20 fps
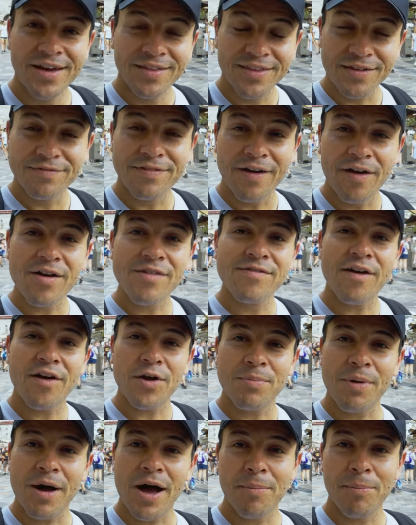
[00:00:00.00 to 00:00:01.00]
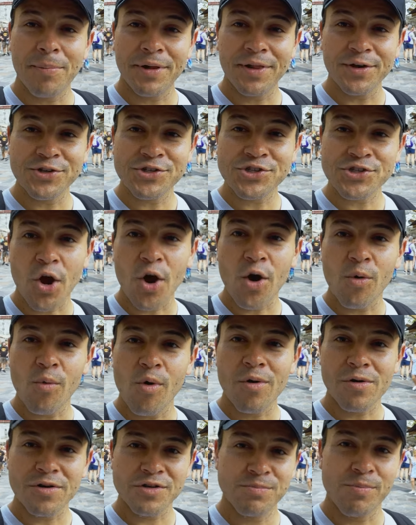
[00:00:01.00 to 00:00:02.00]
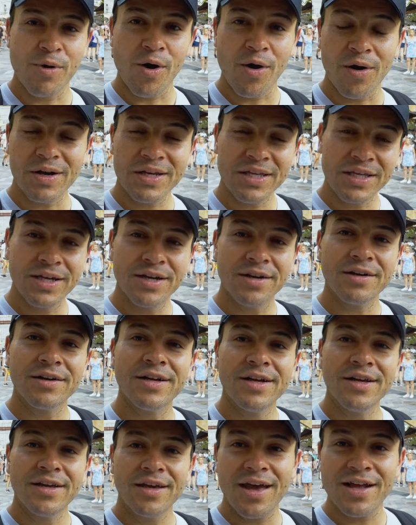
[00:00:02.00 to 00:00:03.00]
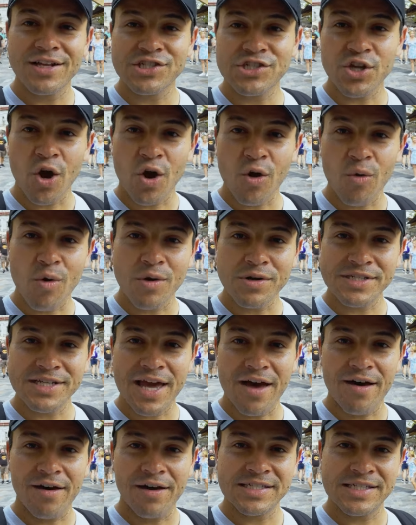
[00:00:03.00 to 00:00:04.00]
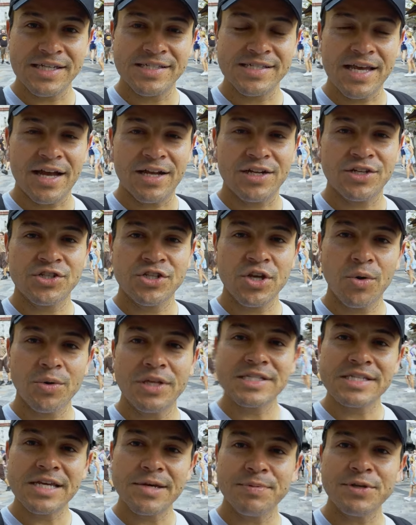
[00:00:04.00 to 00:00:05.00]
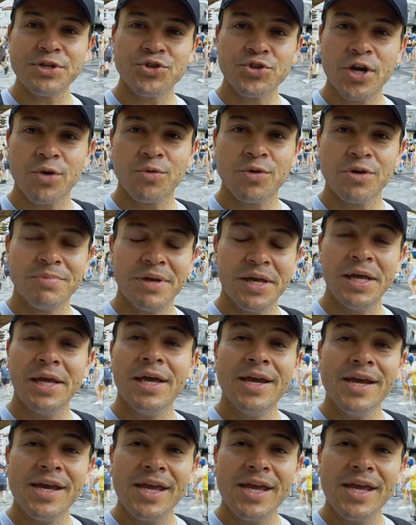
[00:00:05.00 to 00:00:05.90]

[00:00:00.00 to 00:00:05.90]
the very, very popular Star Wars bar here in Star Wars Galaxy's Edge. So the tip and trick would be,